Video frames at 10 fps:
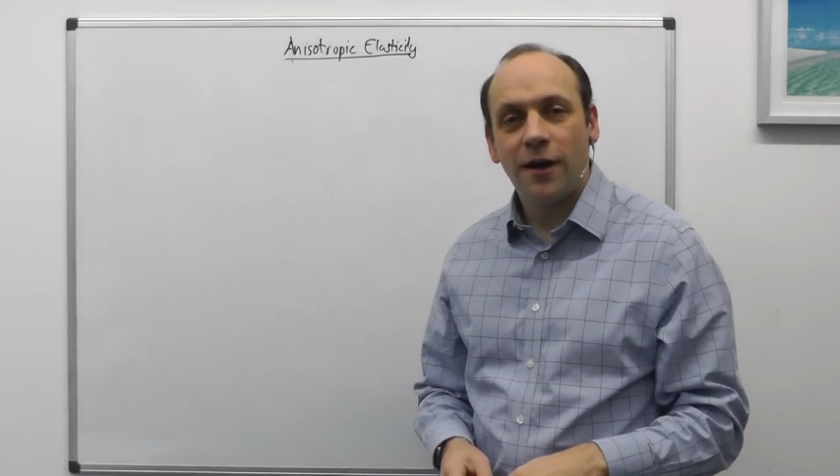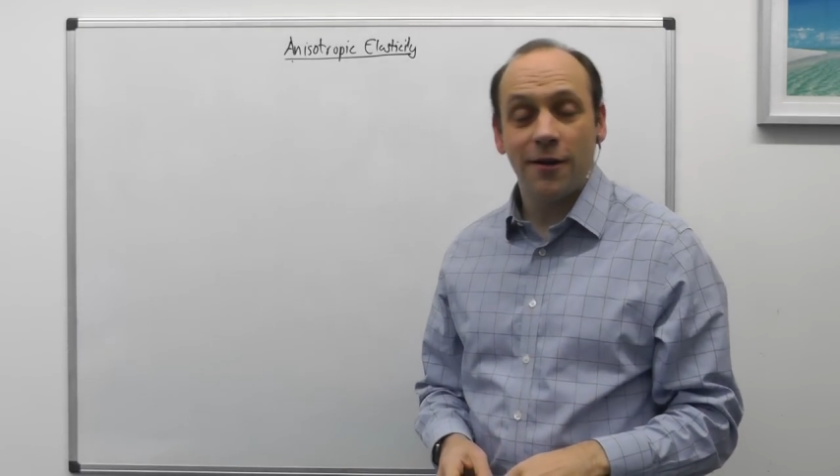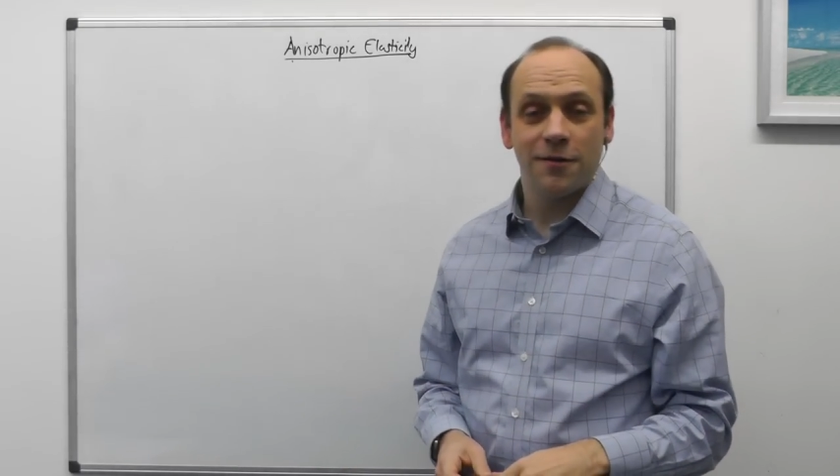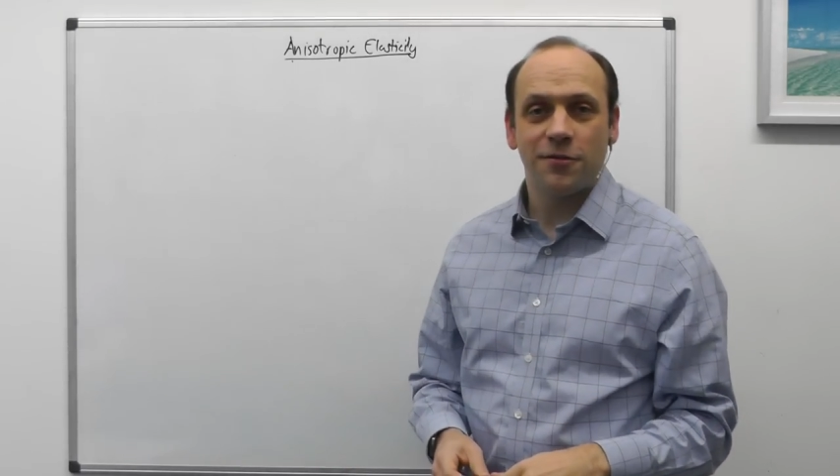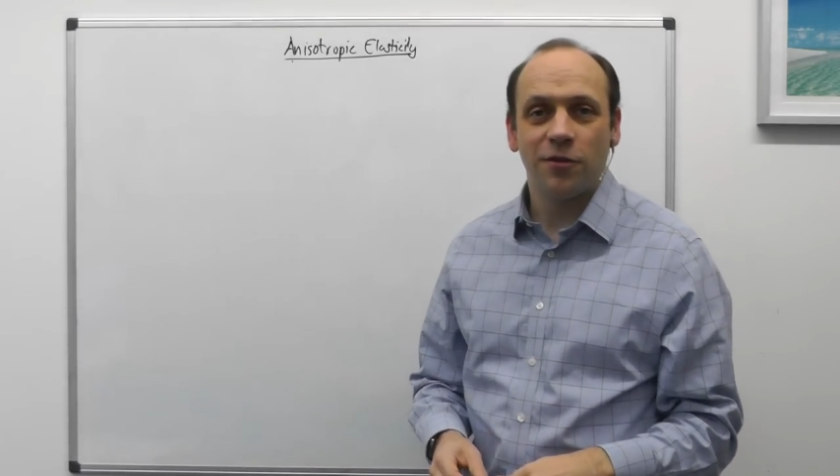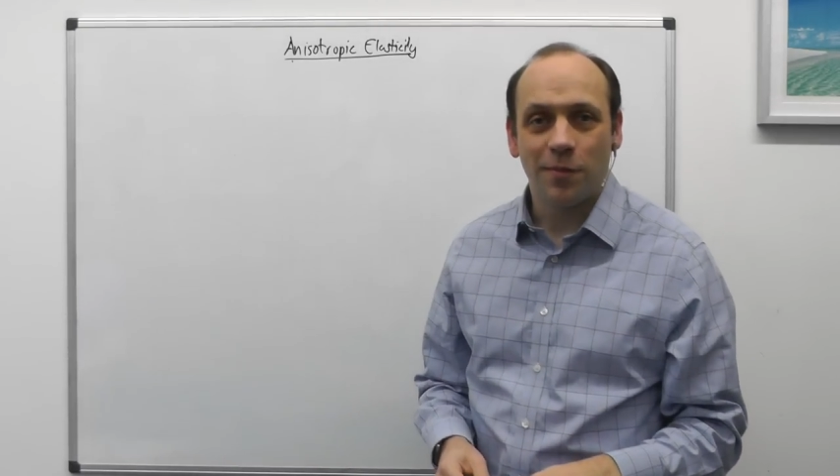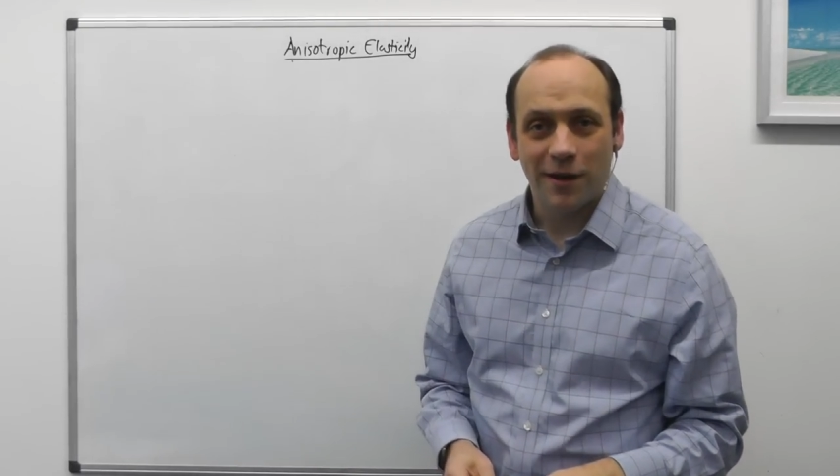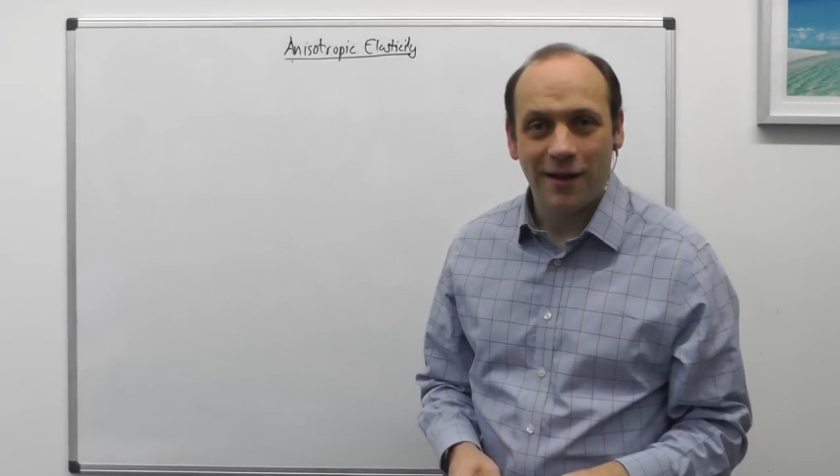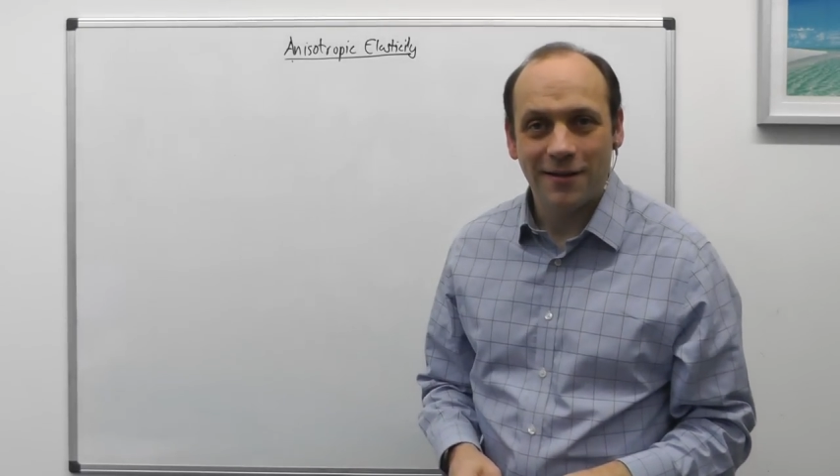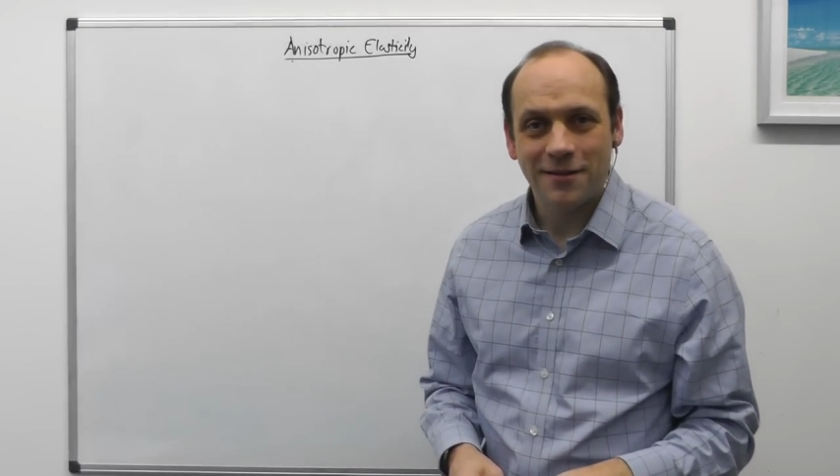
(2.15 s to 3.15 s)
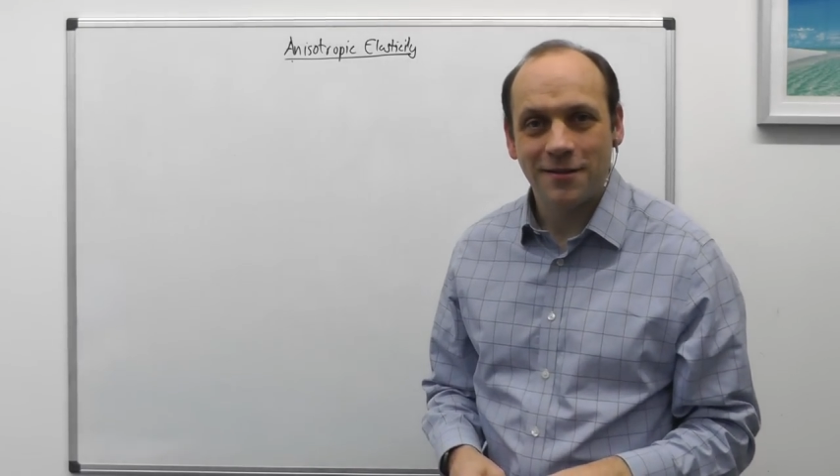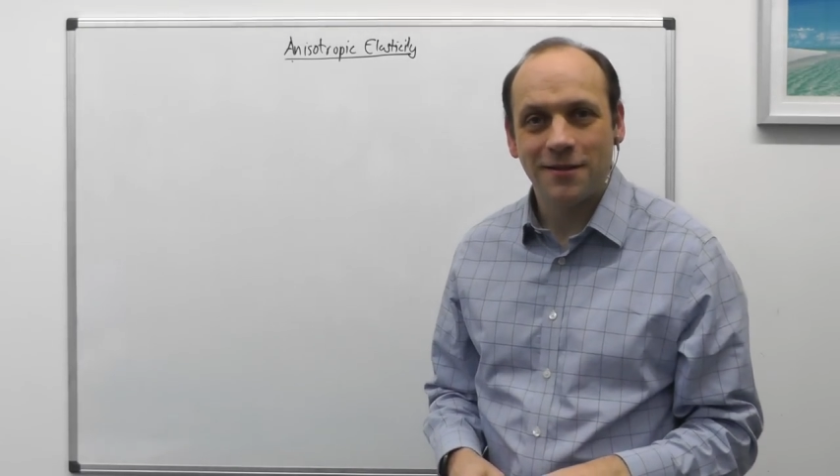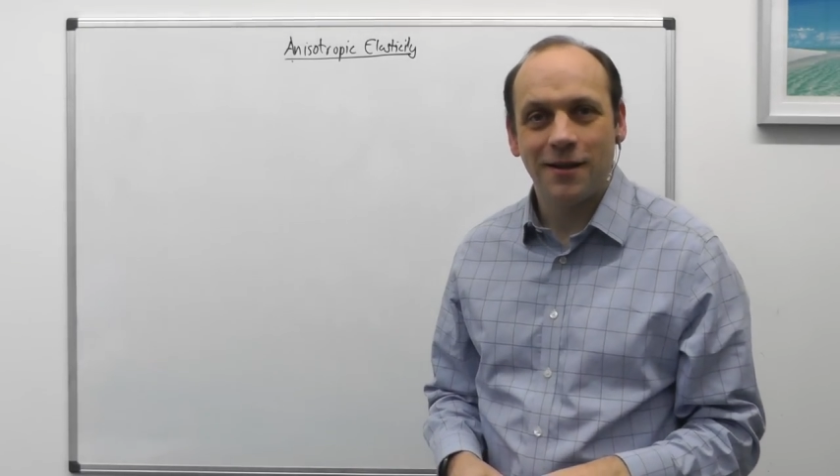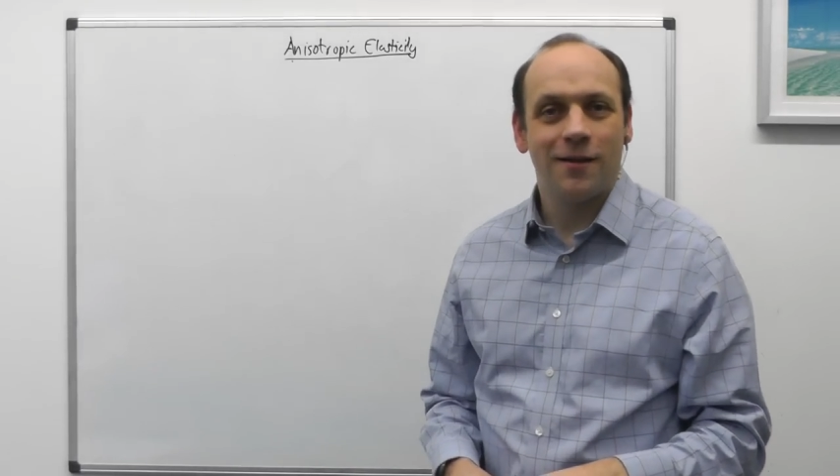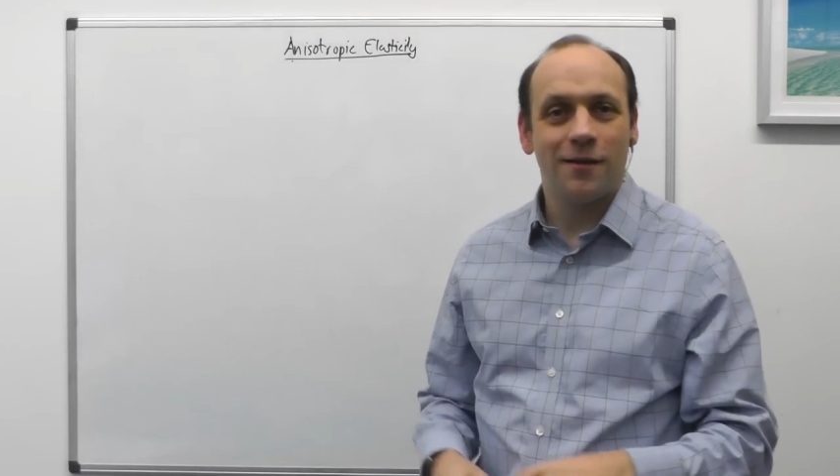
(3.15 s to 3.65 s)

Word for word: anisotropic elasticity.